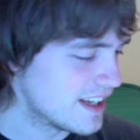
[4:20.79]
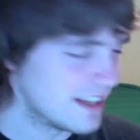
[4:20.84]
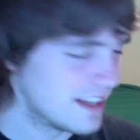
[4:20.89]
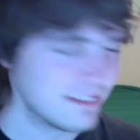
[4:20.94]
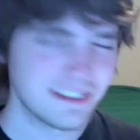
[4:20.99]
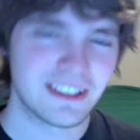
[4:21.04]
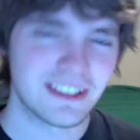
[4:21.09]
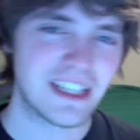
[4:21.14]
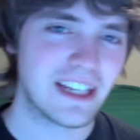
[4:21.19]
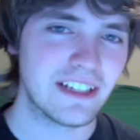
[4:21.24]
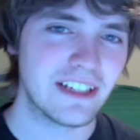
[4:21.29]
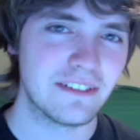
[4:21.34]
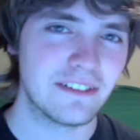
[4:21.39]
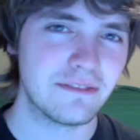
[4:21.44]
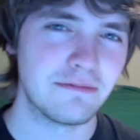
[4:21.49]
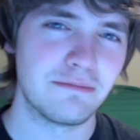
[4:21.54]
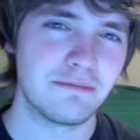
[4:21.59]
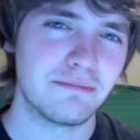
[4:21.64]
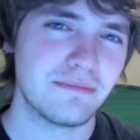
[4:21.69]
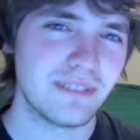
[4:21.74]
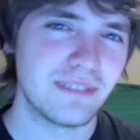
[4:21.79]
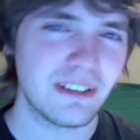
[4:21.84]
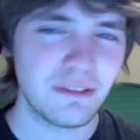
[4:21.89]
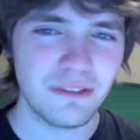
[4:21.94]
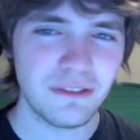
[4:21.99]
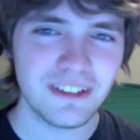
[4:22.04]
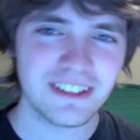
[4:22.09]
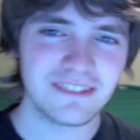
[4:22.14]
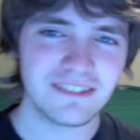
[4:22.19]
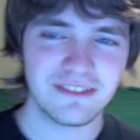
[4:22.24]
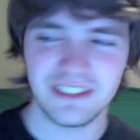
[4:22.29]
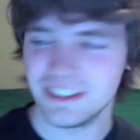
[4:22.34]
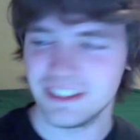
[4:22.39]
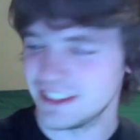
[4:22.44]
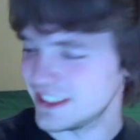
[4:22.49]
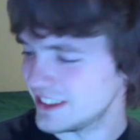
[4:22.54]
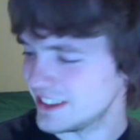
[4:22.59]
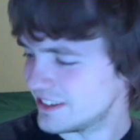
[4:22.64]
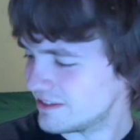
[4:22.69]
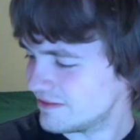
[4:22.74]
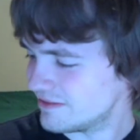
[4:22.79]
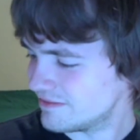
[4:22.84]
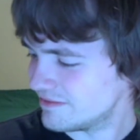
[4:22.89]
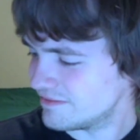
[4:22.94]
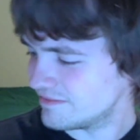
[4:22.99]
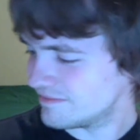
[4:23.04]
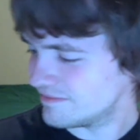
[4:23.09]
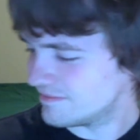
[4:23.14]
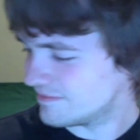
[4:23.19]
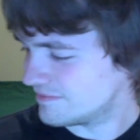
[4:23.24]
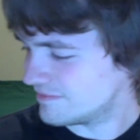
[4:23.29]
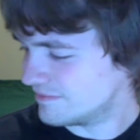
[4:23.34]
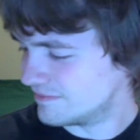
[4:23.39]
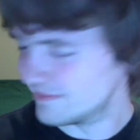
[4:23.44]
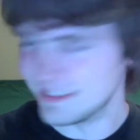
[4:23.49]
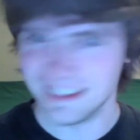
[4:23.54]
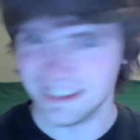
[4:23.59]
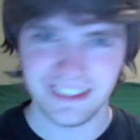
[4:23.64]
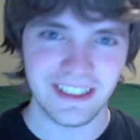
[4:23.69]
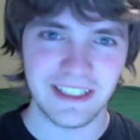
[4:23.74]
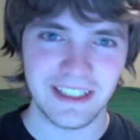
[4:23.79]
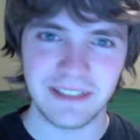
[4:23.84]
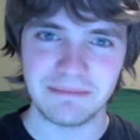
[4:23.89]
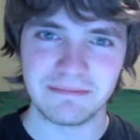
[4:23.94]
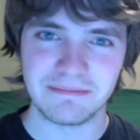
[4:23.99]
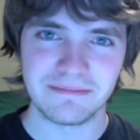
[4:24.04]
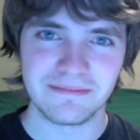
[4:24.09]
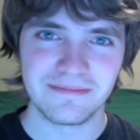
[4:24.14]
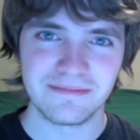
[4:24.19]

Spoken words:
It wasn't really the same.